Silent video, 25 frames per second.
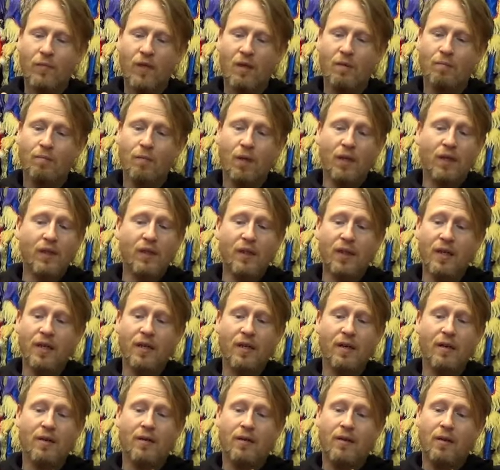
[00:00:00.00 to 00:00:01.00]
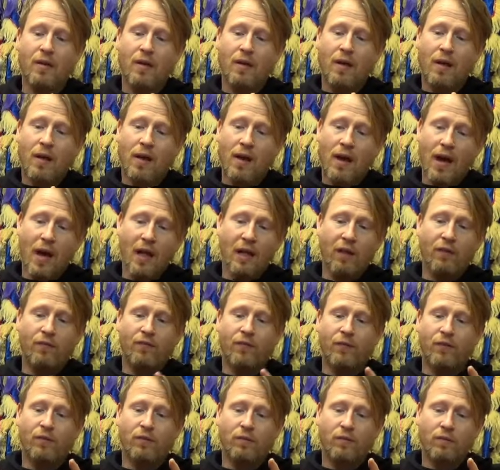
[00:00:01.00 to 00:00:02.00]
monkey,
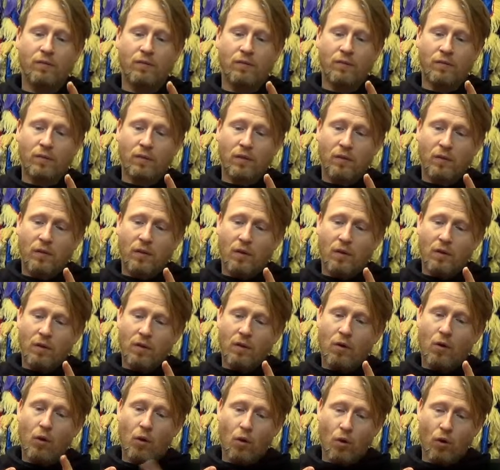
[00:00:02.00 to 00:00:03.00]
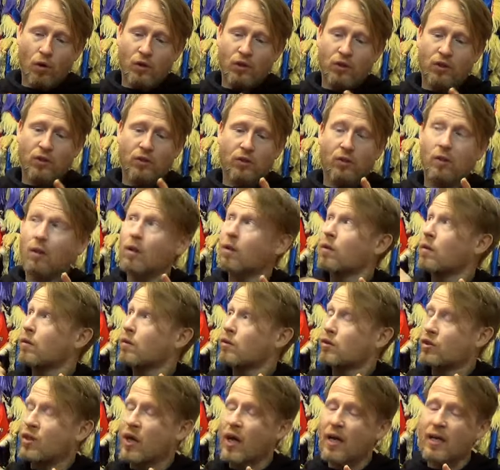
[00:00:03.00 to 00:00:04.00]
elephant, horse,
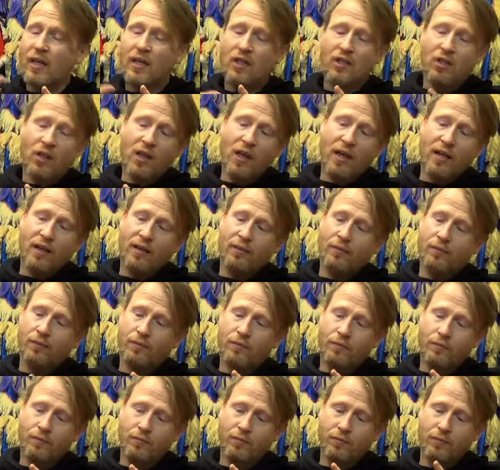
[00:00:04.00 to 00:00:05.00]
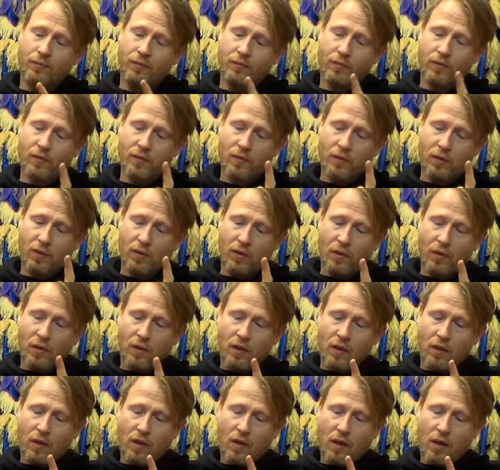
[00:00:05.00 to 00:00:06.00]
Chinese lion,
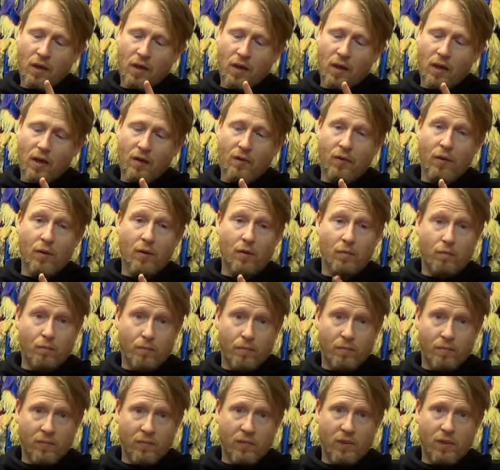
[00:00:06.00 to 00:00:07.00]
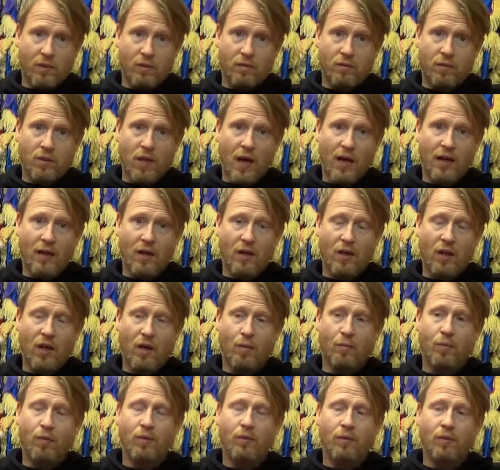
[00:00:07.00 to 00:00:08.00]
and the tiger
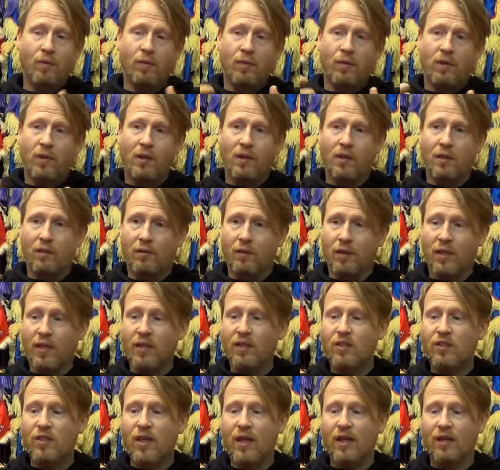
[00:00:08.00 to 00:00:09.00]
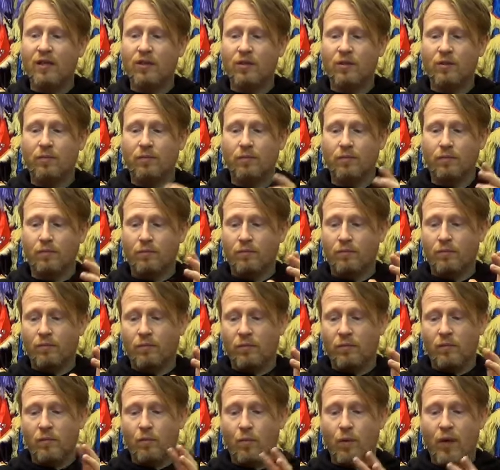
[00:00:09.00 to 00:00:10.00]
cub. And on the insects,
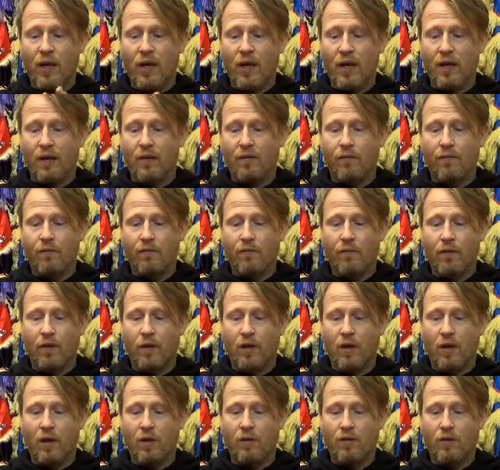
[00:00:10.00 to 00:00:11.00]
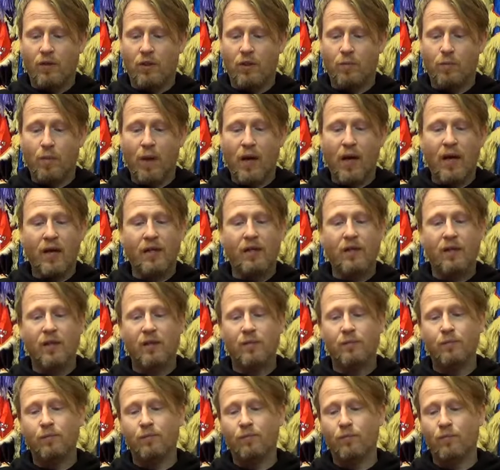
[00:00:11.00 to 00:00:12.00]
we have the
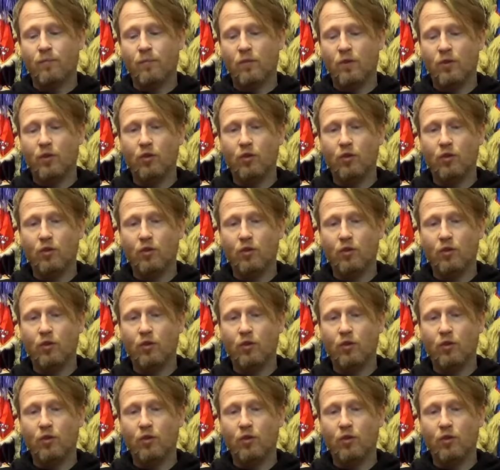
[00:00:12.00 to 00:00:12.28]
spider, the